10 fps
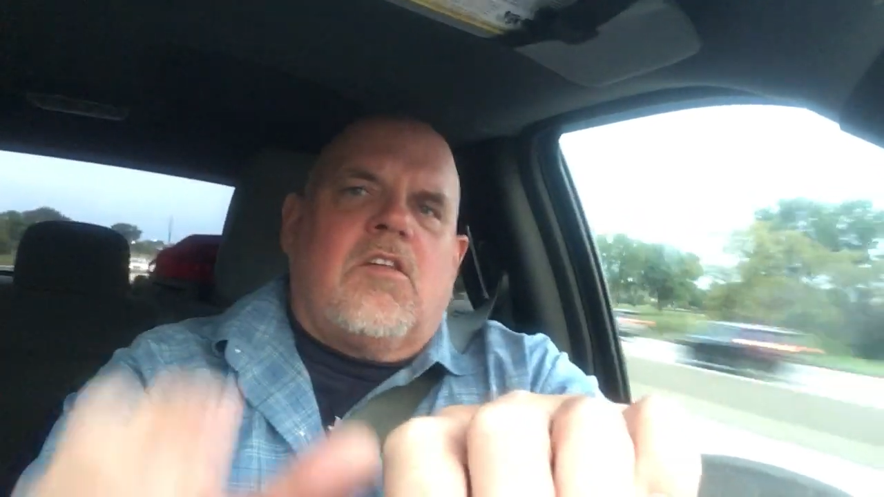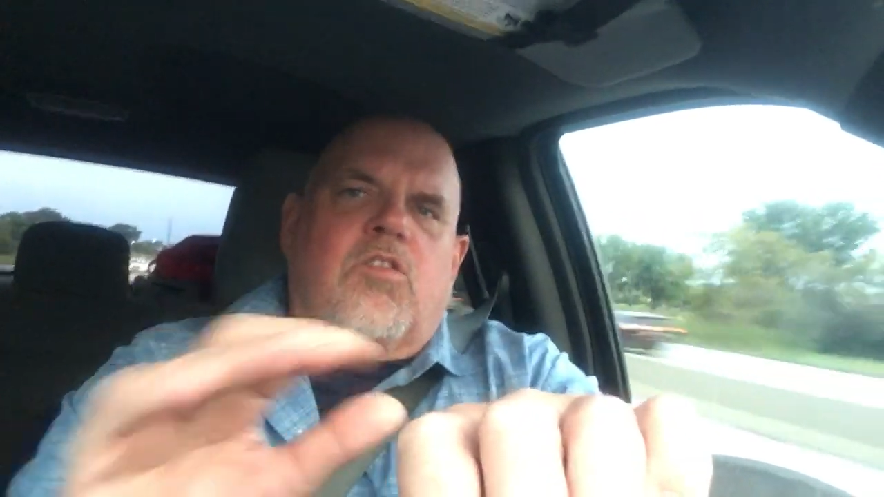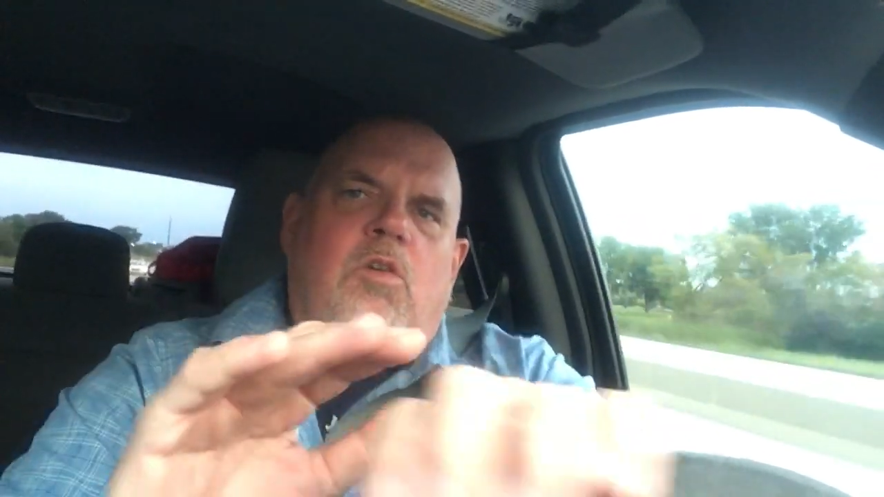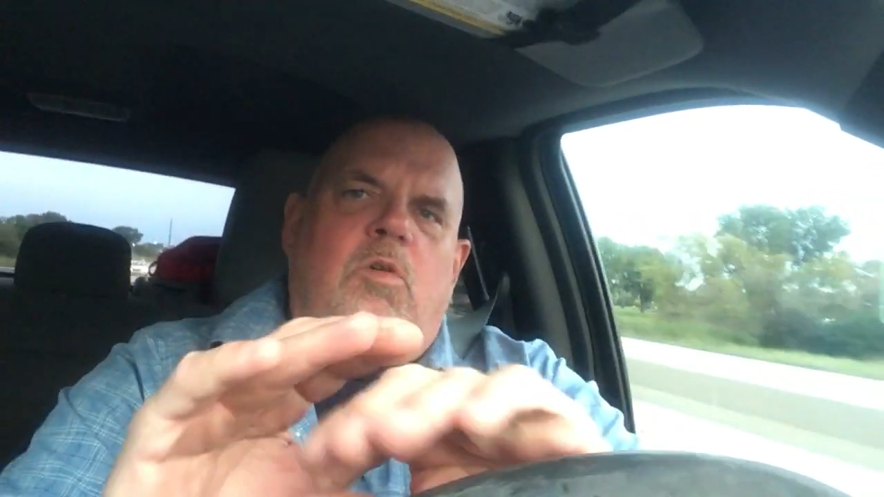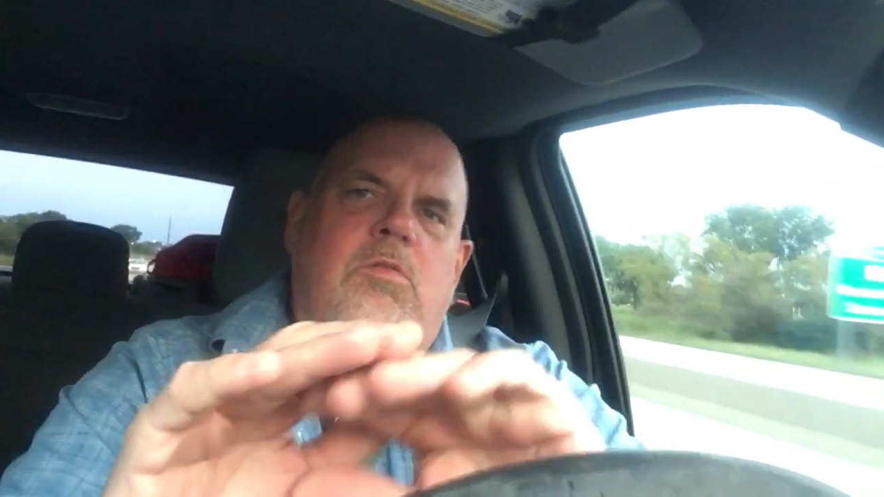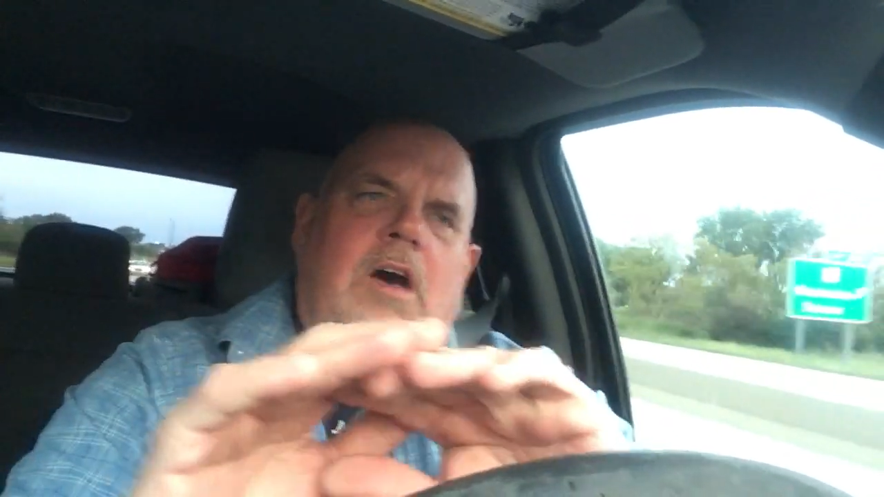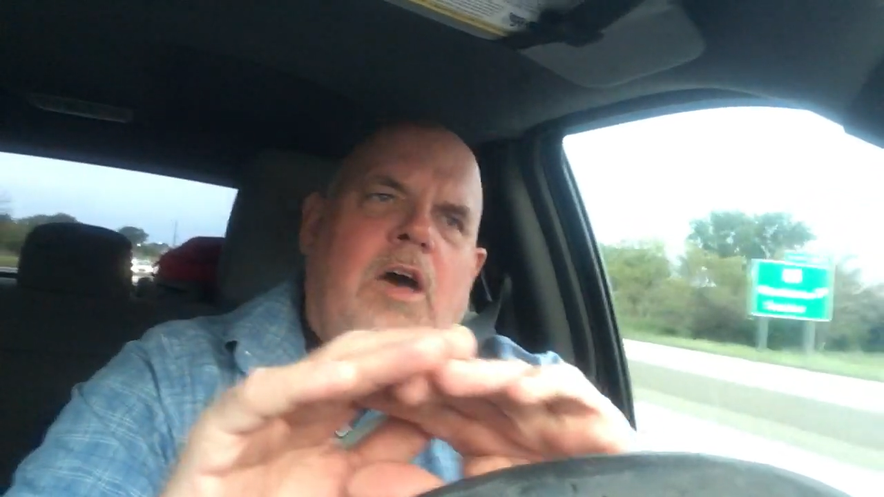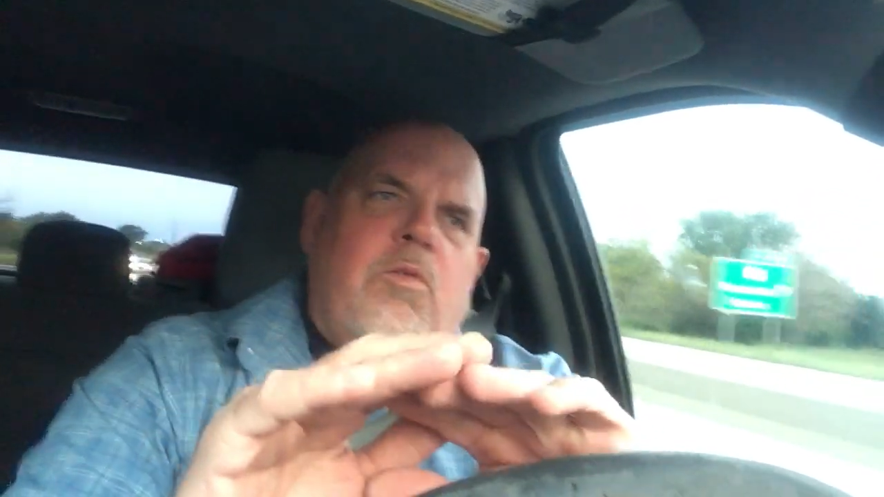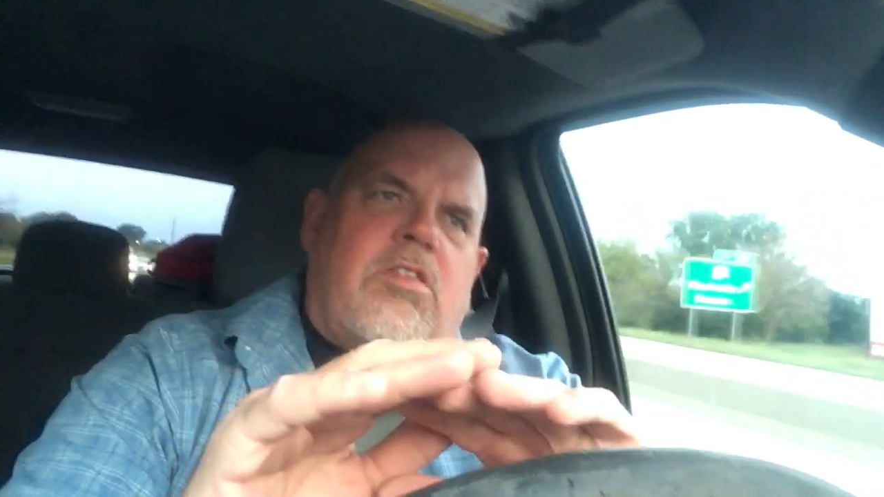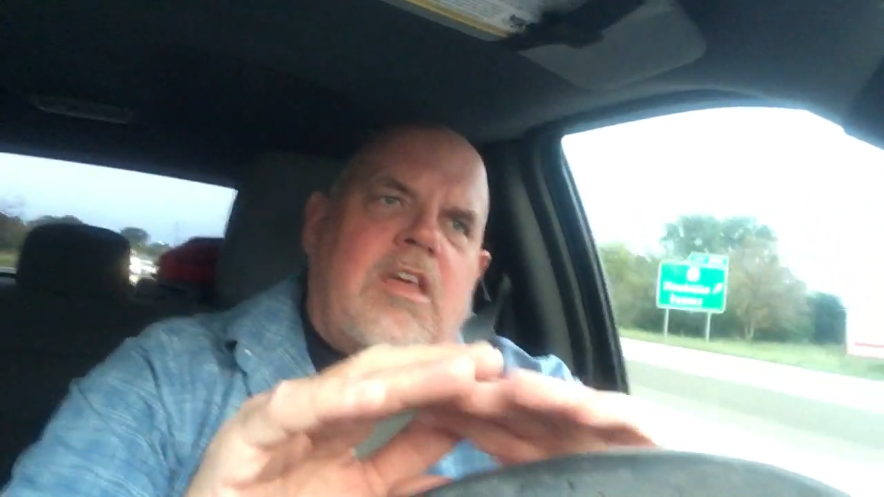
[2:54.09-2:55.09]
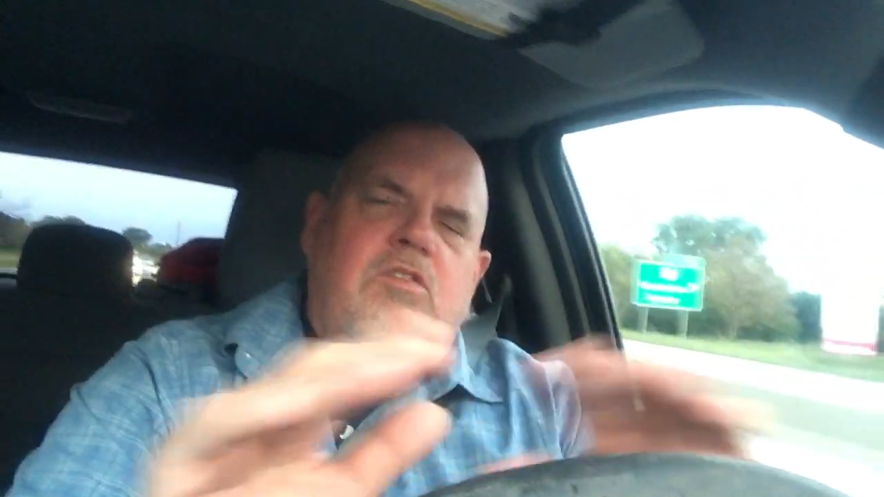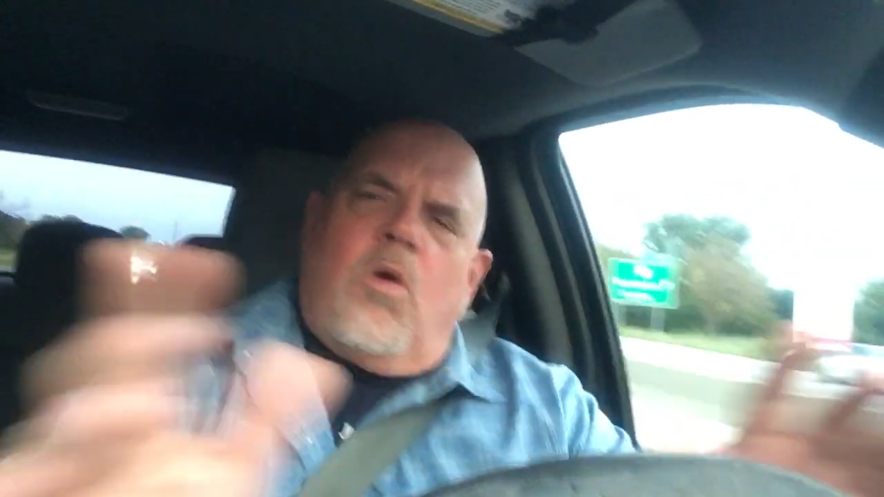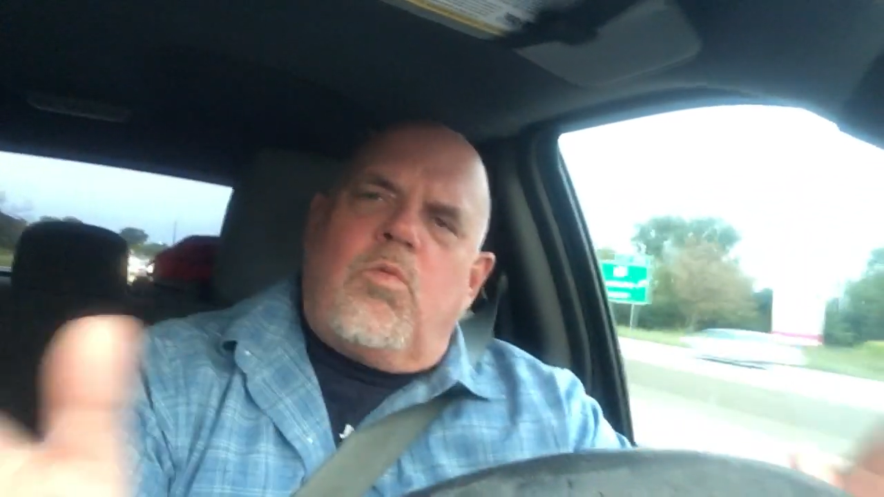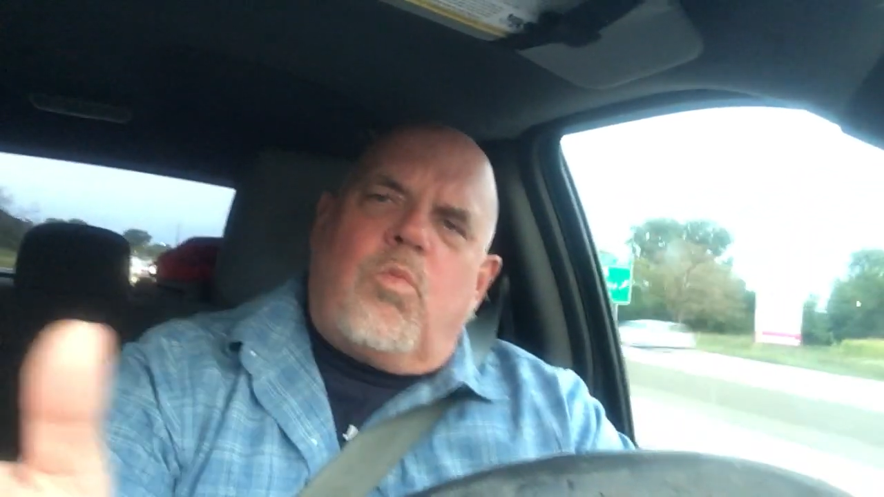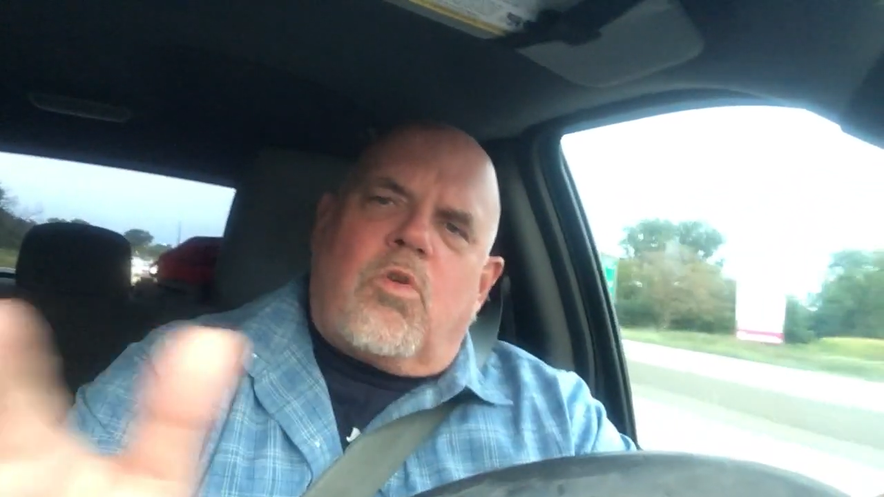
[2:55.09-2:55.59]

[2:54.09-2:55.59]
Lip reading: So I would say don't